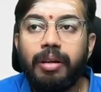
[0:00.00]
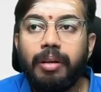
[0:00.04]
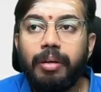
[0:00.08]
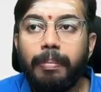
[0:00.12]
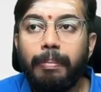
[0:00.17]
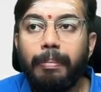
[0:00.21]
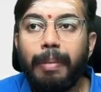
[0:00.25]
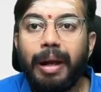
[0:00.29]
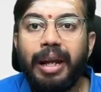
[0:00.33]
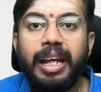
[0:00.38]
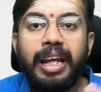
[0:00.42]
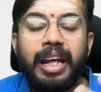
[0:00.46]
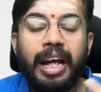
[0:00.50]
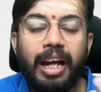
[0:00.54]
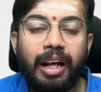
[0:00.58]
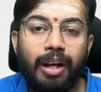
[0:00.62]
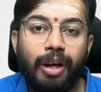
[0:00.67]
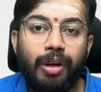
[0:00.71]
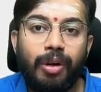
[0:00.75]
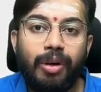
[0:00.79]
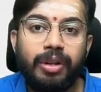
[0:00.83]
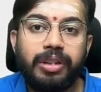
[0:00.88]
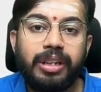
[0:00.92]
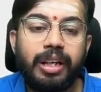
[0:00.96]
many
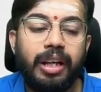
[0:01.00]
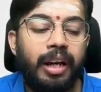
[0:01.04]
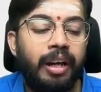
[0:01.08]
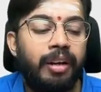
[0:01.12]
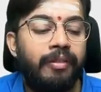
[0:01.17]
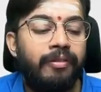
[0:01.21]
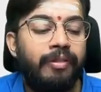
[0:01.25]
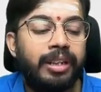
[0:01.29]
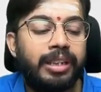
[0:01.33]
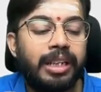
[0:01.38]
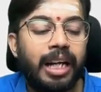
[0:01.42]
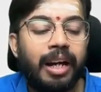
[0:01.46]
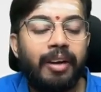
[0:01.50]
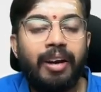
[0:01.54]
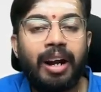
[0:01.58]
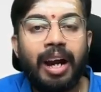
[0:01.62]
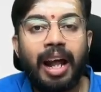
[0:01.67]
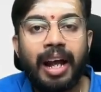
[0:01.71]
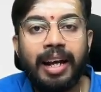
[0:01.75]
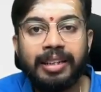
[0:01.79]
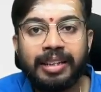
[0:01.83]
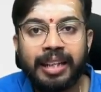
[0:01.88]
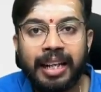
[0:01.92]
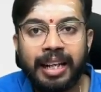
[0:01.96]
accounts. In Vijayawada
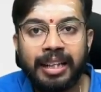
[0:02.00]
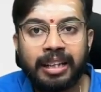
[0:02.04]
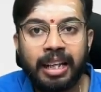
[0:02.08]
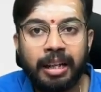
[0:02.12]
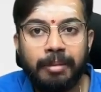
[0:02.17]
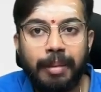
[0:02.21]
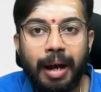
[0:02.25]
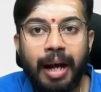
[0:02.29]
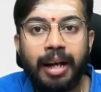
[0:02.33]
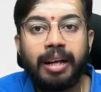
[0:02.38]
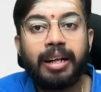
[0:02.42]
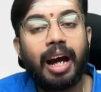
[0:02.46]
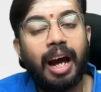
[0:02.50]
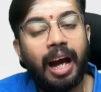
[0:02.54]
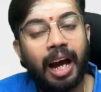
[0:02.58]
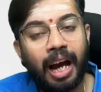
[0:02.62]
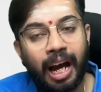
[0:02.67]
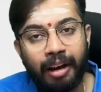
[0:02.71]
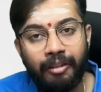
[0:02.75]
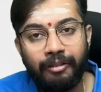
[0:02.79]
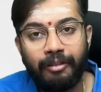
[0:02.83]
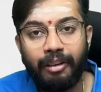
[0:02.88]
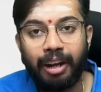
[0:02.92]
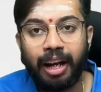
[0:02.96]
ICICI Bank, I
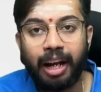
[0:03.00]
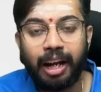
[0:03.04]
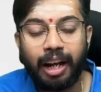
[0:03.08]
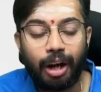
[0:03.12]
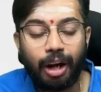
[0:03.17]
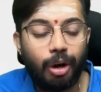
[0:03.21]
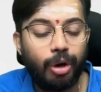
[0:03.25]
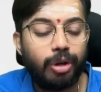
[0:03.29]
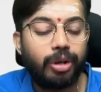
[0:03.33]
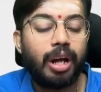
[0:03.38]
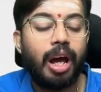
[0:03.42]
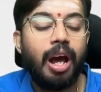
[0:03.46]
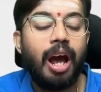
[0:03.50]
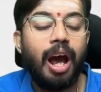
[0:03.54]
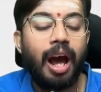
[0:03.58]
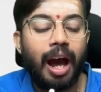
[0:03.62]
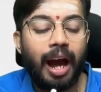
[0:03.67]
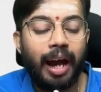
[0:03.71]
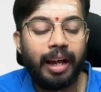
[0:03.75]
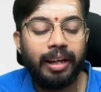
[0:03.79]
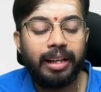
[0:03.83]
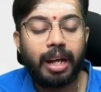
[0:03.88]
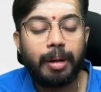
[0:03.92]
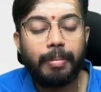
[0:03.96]
have one account.
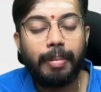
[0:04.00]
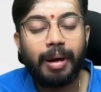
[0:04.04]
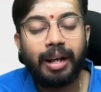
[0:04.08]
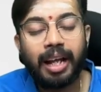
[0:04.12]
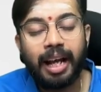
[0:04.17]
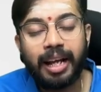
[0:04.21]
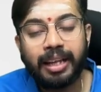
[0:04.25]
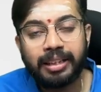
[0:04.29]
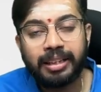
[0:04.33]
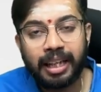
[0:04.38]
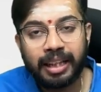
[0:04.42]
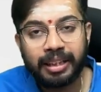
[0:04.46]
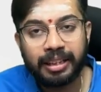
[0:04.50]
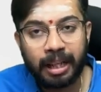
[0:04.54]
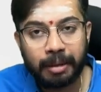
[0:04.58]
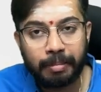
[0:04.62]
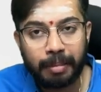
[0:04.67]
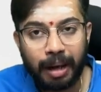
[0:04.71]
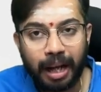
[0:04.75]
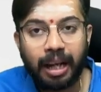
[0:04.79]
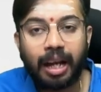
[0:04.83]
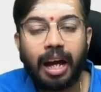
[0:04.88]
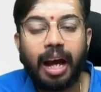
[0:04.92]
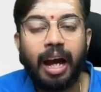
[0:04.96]
Hyderabad ICICI
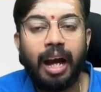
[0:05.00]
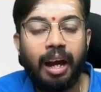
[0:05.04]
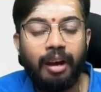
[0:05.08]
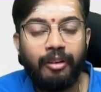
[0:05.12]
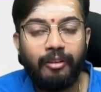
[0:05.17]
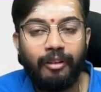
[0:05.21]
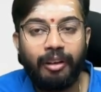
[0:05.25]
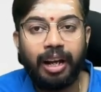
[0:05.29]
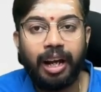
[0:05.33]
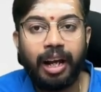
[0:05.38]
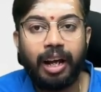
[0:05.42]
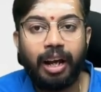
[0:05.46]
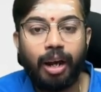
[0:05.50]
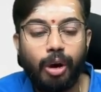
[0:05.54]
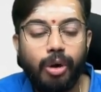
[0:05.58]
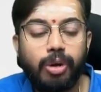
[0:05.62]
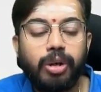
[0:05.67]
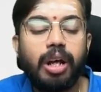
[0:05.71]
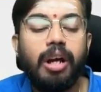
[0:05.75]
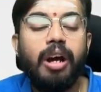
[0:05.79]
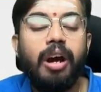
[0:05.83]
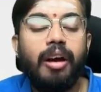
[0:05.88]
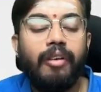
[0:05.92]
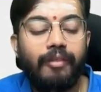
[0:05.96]
Bank, I have one account.
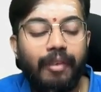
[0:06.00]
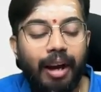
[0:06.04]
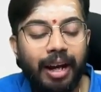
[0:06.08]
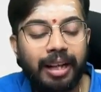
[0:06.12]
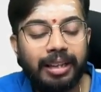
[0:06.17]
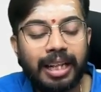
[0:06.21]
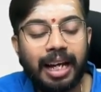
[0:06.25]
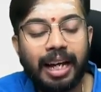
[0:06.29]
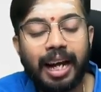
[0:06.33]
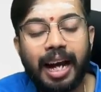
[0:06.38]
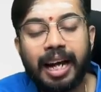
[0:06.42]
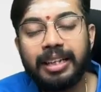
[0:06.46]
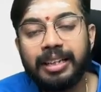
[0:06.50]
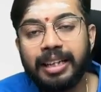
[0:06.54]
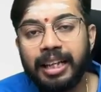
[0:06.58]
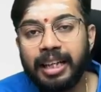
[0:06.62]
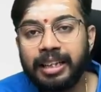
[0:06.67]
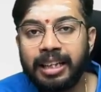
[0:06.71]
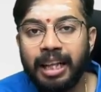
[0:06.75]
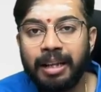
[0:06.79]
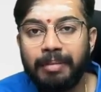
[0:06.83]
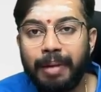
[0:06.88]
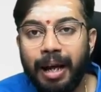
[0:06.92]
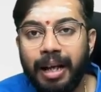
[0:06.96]
Vizag
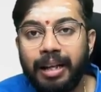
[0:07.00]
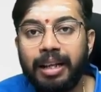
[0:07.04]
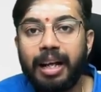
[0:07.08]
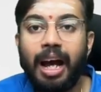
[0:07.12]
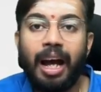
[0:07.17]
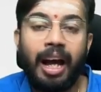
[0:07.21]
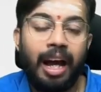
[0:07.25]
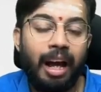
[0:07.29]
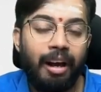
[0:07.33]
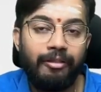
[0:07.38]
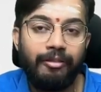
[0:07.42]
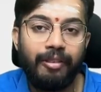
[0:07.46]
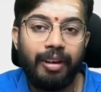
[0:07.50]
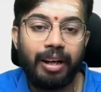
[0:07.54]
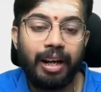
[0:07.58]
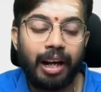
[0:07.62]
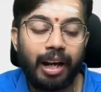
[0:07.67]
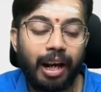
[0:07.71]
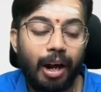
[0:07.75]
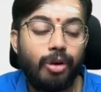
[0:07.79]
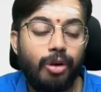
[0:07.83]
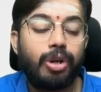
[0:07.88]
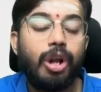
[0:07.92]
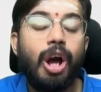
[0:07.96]
ICICI Bank, I have one
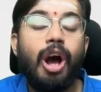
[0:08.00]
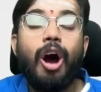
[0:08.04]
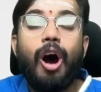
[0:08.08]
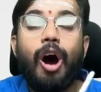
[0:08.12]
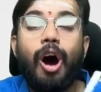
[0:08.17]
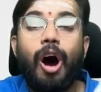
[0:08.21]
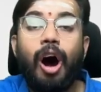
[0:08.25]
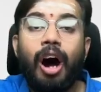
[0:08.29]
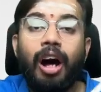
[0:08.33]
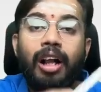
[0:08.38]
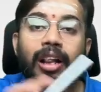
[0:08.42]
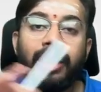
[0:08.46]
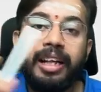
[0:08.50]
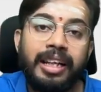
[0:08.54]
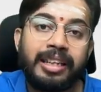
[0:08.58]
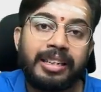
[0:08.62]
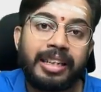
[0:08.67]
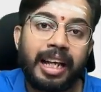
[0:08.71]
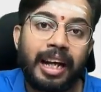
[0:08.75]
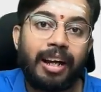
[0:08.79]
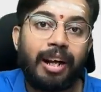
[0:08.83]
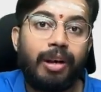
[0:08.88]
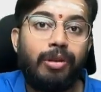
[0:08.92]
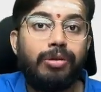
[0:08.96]
account. All these
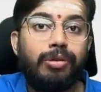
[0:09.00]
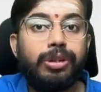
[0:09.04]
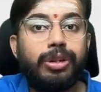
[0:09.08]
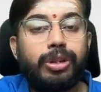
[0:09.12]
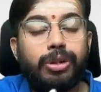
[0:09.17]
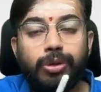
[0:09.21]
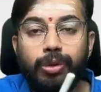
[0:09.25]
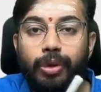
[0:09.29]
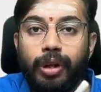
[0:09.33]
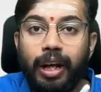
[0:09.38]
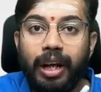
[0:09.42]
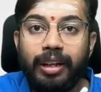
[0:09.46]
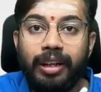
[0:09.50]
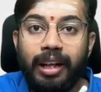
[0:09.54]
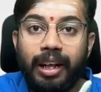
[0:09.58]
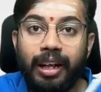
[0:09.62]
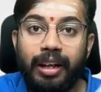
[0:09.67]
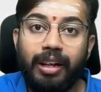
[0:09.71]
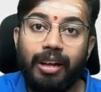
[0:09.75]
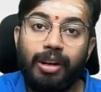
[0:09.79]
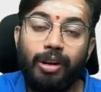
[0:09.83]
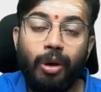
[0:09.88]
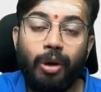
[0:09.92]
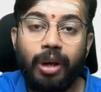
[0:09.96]
accounts
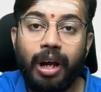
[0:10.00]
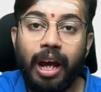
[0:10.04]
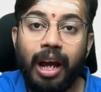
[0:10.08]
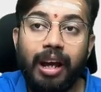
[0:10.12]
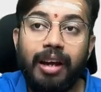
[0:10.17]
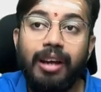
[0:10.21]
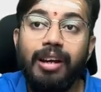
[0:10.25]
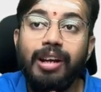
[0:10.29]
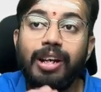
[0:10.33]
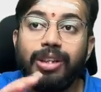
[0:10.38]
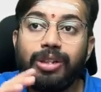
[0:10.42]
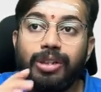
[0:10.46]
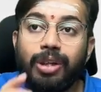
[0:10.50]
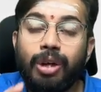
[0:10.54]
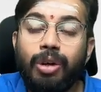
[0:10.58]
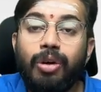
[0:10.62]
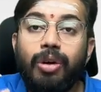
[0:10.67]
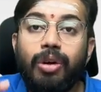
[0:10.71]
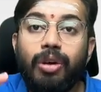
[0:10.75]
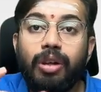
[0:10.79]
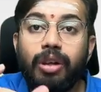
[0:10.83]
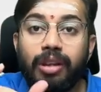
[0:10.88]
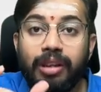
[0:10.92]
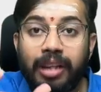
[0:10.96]
together. Okay.
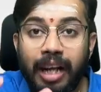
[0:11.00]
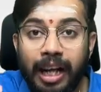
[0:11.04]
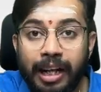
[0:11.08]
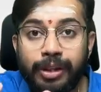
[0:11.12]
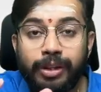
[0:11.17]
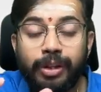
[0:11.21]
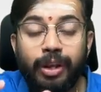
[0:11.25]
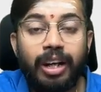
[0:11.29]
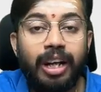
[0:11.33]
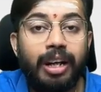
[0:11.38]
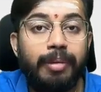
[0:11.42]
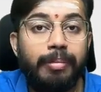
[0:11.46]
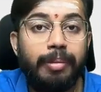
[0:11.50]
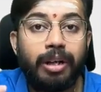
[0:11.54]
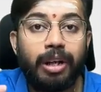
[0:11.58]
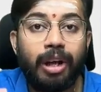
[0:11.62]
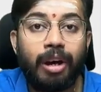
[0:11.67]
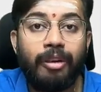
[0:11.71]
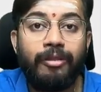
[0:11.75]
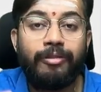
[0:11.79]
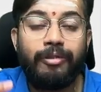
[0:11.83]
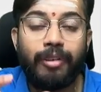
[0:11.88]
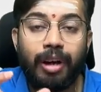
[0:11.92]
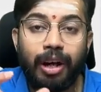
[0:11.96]
So threshold limit
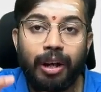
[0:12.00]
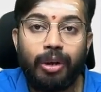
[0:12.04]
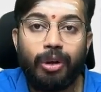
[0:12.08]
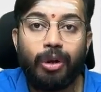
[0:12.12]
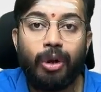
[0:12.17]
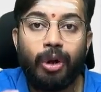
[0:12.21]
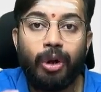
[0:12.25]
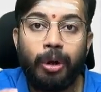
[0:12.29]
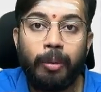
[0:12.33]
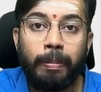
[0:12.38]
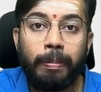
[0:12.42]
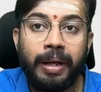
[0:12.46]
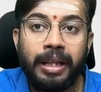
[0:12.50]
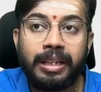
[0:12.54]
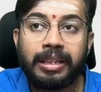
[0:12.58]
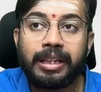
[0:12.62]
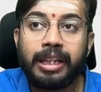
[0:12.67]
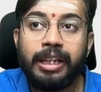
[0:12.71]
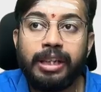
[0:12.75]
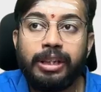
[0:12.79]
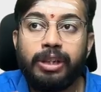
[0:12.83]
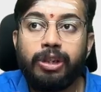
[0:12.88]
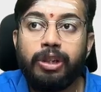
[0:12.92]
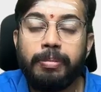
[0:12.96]
of 1 crore rupees
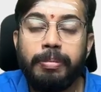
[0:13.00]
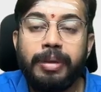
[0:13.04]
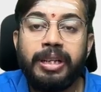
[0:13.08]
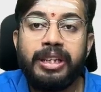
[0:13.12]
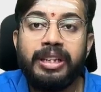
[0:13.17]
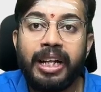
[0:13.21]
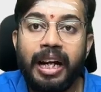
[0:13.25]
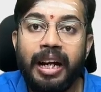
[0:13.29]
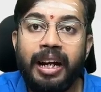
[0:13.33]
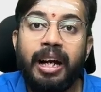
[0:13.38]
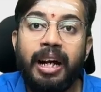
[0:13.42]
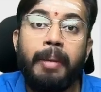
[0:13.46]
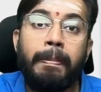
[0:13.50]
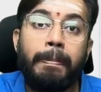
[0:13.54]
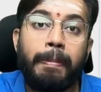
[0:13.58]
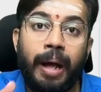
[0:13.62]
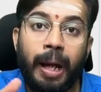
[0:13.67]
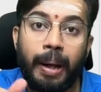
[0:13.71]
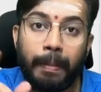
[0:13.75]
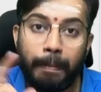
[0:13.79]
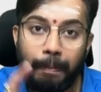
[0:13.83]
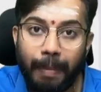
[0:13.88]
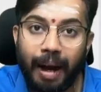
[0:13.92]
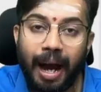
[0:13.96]
is to be checked
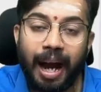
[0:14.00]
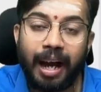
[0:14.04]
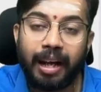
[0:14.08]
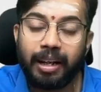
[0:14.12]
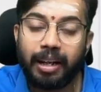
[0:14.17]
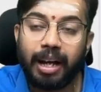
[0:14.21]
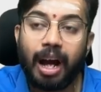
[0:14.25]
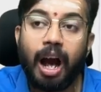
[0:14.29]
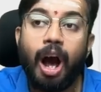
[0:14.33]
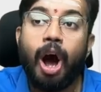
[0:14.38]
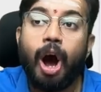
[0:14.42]
per bank.